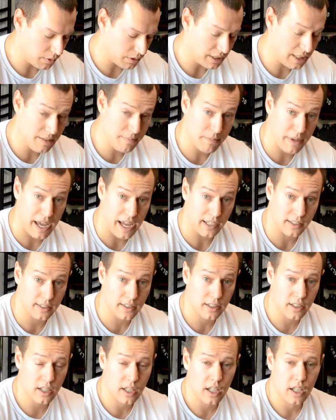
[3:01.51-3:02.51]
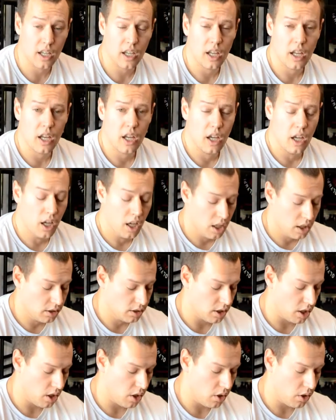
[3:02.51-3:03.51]
was impact.
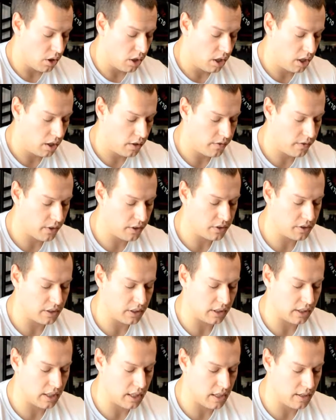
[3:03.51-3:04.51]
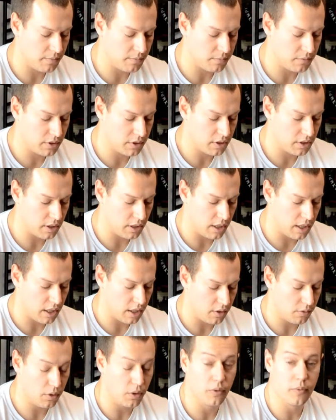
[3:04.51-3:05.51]
So first it comes,
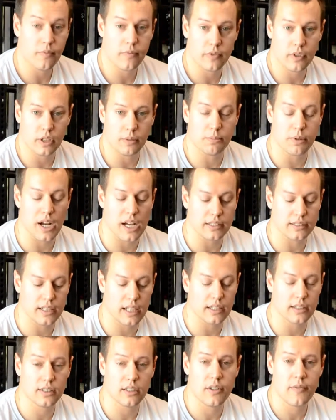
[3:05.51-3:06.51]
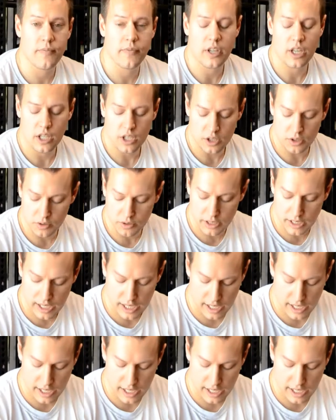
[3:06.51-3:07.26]
the process. You